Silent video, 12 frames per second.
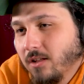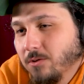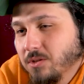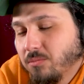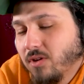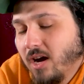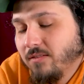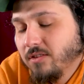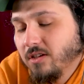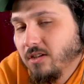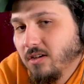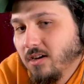It was a
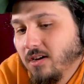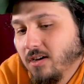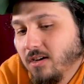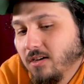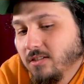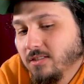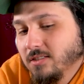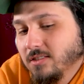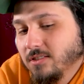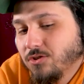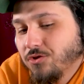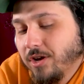private
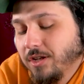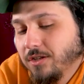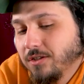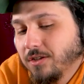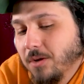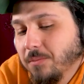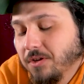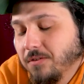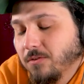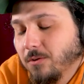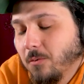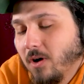train company
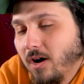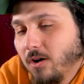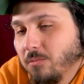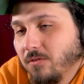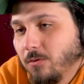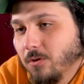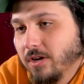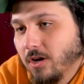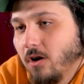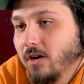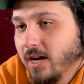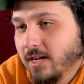for a while before it
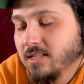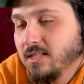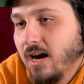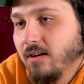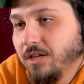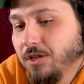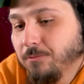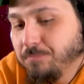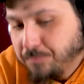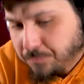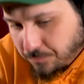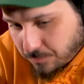all got consolidated,
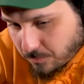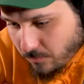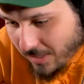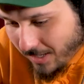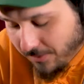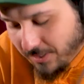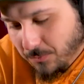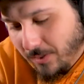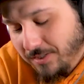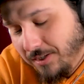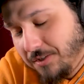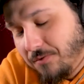and that's why
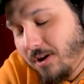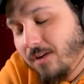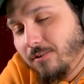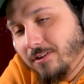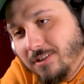it takes forever.